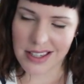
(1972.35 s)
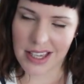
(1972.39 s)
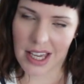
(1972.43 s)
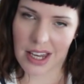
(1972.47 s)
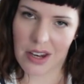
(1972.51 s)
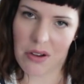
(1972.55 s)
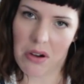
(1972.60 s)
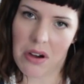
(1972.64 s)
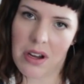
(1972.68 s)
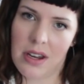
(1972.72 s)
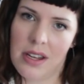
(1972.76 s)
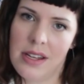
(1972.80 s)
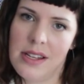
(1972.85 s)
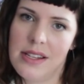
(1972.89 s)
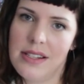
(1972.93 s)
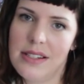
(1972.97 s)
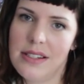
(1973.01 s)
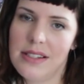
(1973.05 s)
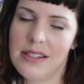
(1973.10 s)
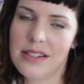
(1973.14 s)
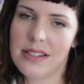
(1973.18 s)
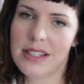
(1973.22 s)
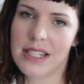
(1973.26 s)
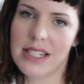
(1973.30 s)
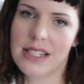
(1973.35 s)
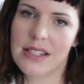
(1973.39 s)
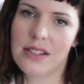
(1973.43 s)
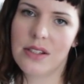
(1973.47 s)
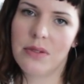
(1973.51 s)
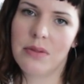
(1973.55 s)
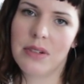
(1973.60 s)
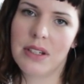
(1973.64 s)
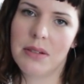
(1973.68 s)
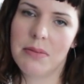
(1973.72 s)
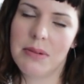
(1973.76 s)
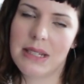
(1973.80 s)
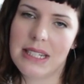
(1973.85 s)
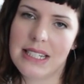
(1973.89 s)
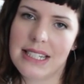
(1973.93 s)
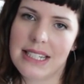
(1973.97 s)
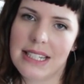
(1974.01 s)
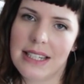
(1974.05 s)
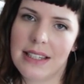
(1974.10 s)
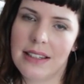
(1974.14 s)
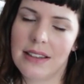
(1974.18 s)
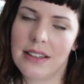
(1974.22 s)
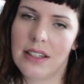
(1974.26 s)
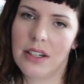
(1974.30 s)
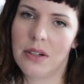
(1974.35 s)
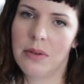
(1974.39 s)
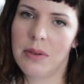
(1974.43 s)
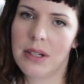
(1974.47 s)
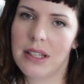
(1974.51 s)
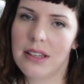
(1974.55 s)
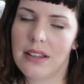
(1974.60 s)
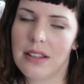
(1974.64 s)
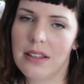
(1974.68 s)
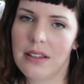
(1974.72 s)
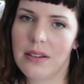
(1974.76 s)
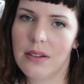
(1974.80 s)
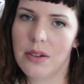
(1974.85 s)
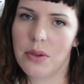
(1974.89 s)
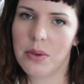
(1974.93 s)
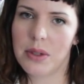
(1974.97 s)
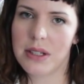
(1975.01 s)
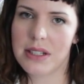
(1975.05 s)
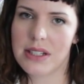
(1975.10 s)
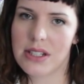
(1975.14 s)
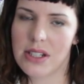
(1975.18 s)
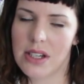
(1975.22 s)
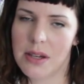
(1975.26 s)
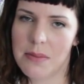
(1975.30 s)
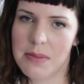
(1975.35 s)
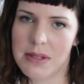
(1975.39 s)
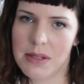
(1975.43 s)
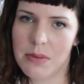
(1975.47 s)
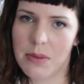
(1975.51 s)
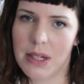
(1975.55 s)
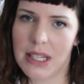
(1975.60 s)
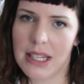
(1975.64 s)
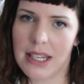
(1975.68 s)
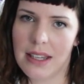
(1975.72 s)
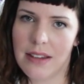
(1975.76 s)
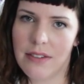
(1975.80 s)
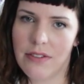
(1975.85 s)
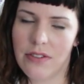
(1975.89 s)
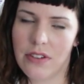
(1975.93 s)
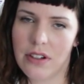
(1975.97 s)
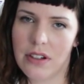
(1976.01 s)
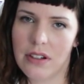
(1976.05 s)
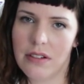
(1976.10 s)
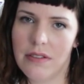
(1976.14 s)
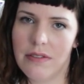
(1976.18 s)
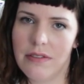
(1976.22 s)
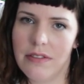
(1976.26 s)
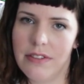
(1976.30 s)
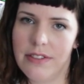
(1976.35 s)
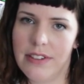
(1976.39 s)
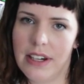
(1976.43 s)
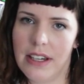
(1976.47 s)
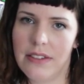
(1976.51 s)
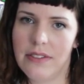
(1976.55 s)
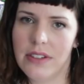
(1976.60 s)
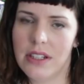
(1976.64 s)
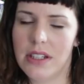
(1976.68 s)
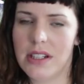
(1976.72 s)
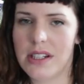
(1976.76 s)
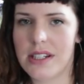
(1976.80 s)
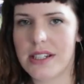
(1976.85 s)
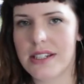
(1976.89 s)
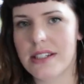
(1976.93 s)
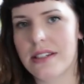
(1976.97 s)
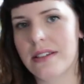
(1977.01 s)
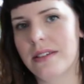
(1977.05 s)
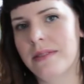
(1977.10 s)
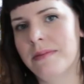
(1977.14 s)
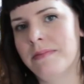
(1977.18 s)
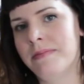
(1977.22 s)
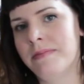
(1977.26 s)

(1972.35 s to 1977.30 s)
on it, because you don't want to be sitting there with quilt tops waiting for 5 years.